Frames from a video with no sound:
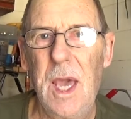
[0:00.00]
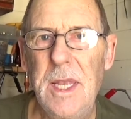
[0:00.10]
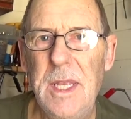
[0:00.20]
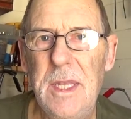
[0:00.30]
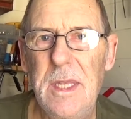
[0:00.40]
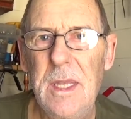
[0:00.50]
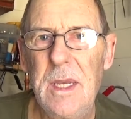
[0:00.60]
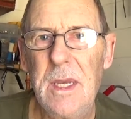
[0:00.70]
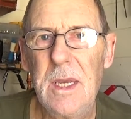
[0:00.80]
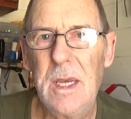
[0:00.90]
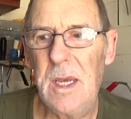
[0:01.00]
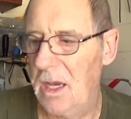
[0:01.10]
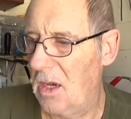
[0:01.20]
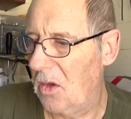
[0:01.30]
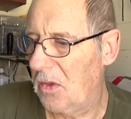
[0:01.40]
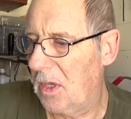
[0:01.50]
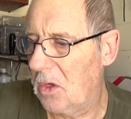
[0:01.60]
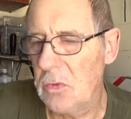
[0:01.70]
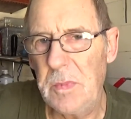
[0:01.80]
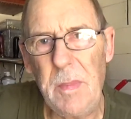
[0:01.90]
and then I think,
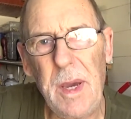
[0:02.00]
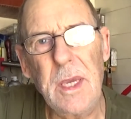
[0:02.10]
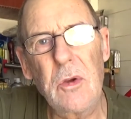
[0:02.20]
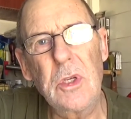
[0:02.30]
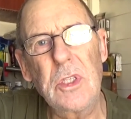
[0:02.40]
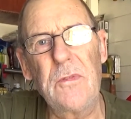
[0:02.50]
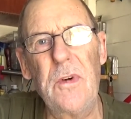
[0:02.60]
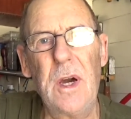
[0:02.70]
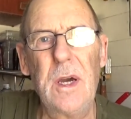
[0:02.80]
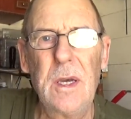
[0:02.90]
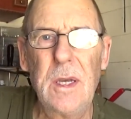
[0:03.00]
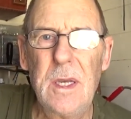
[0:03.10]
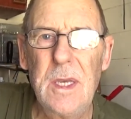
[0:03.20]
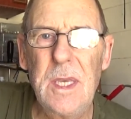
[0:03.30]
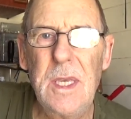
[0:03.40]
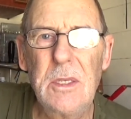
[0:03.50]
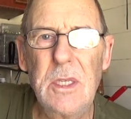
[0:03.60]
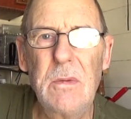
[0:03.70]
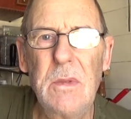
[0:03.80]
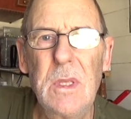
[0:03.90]
cause my mate Christopher, he's
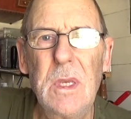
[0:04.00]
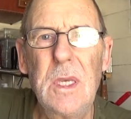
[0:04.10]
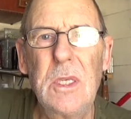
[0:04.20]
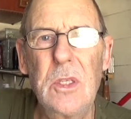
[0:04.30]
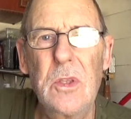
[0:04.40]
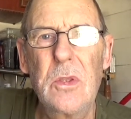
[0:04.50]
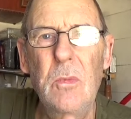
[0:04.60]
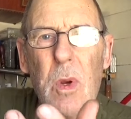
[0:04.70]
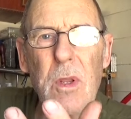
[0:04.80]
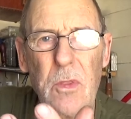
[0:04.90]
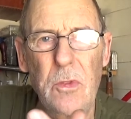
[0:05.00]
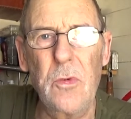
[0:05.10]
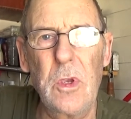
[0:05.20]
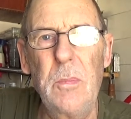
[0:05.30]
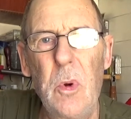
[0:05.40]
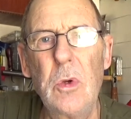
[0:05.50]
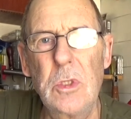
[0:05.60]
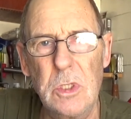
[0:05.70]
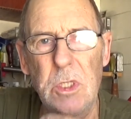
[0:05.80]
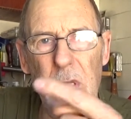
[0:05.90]
one of the 3 boys
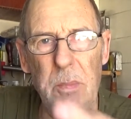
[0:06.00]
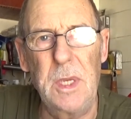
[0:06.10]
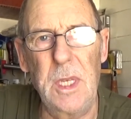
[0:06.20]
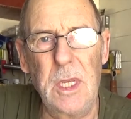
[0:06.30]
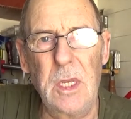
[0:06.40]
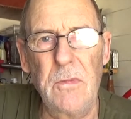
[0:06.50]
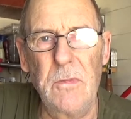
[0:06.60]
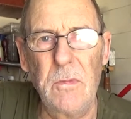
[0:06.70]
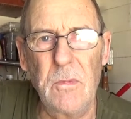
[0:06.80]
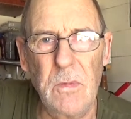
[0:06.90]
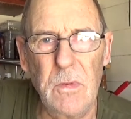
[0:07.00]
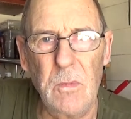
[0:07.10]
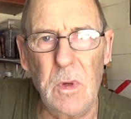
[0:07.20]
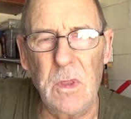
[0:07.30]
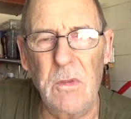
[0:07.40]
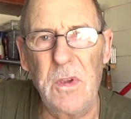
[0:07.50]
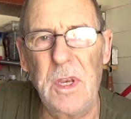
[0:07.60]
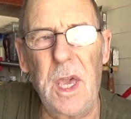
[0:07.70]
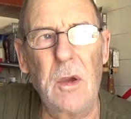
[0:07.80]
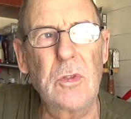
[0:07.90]
that's in the beginning of one of the
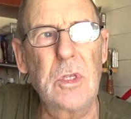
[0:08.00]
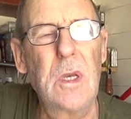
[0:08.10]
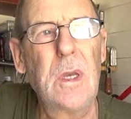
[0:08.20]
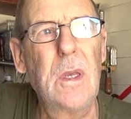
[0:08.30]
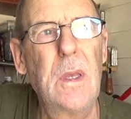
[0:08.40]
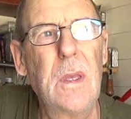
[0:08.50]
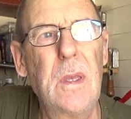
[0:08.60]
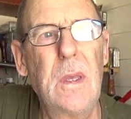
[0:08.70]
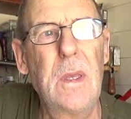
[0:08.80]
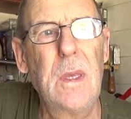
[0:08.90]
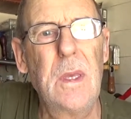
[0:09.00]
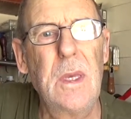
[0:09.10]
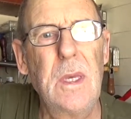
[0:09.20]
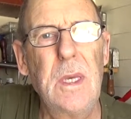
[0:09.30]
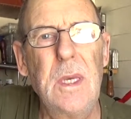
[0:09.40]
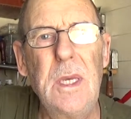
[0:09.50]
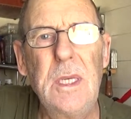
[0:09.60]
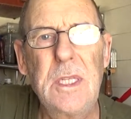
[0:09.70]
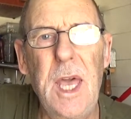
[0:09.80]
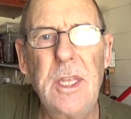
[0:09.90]
videos.
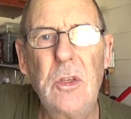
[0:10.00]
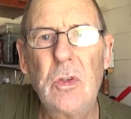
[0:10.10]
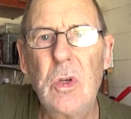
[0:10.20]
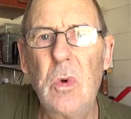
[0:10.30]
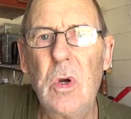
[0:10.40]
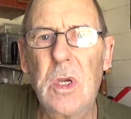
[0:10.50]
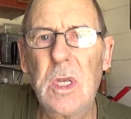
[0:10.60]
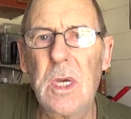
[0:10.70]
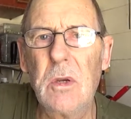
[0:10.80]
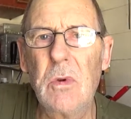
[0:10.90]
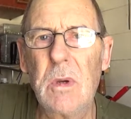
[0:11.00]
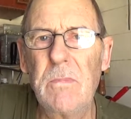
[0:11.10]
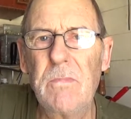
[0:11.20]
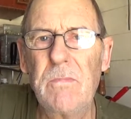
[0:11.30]
His dad used to work in a